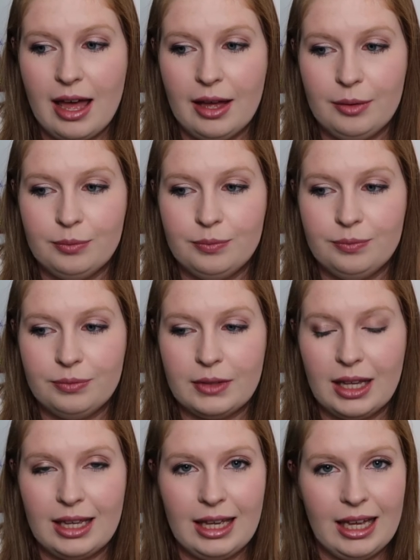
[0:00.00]
Again,
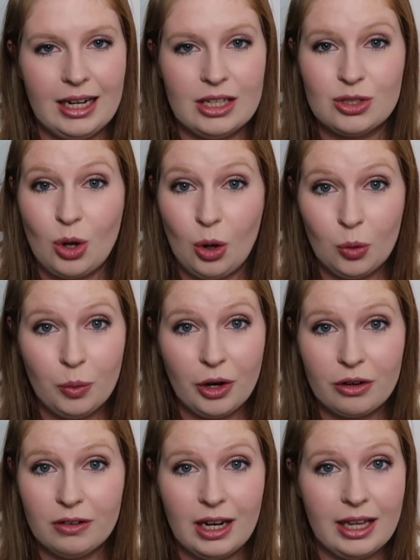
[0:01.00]
it's all
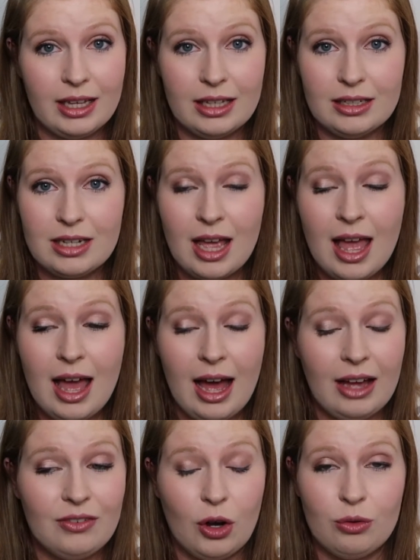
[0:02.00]
work related.
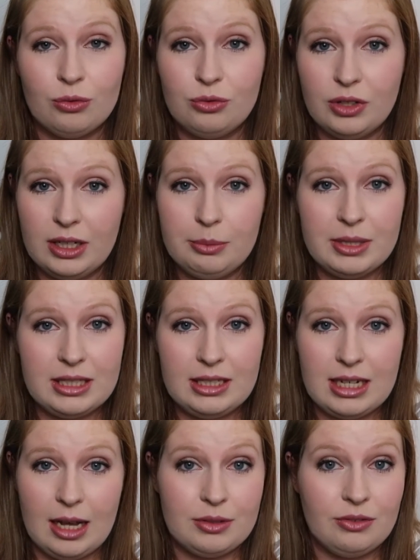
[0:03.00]
I've got really busy
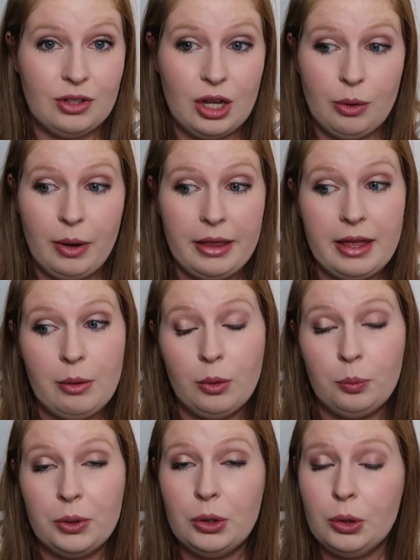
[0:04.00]
times of the year where there
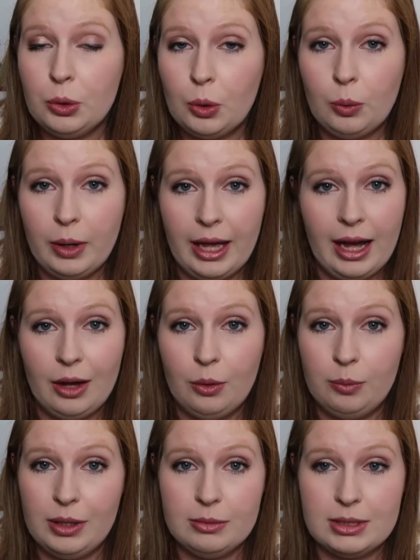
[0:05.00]
will be no way I
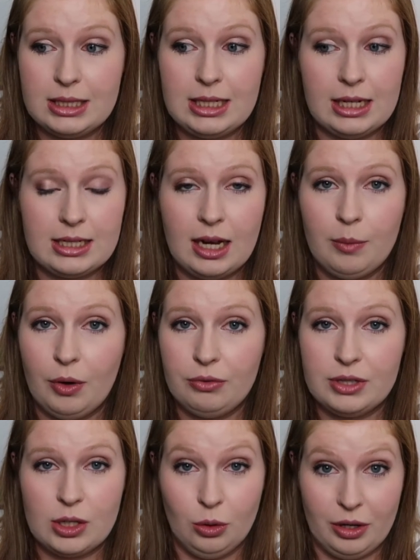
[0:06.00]
will be able to take time
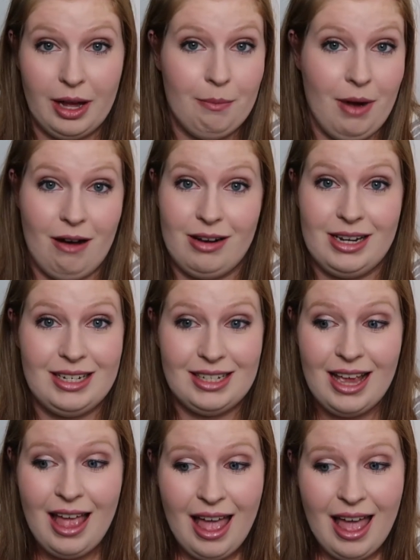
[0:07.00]
off to go and get married.